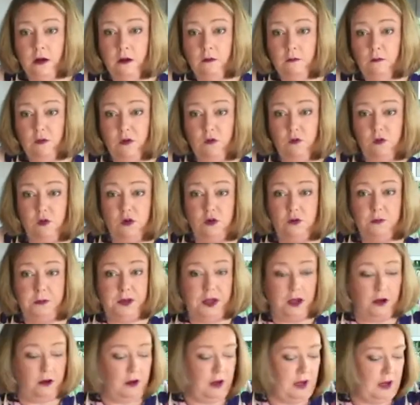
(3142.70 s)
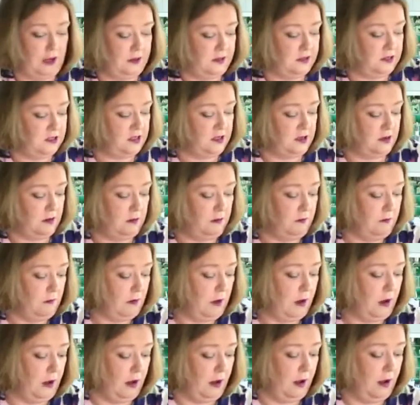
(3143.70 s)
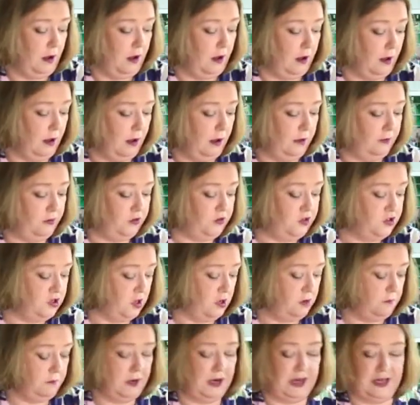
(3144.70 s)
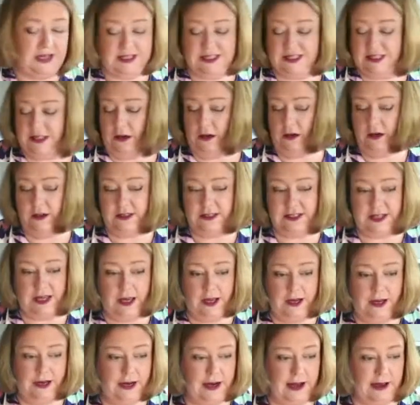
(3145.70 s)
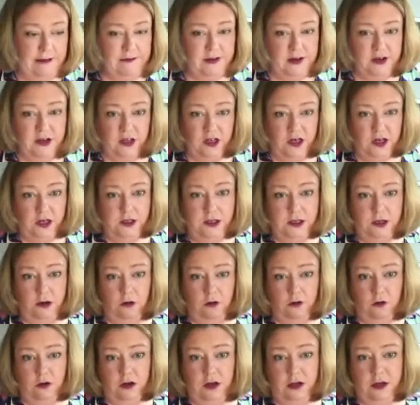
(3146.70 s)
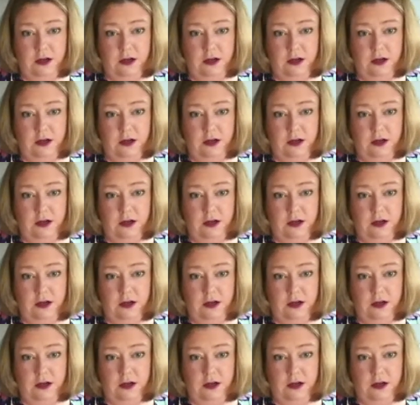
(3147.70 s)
we will be going into 2 minutes silence at 11 o'clock.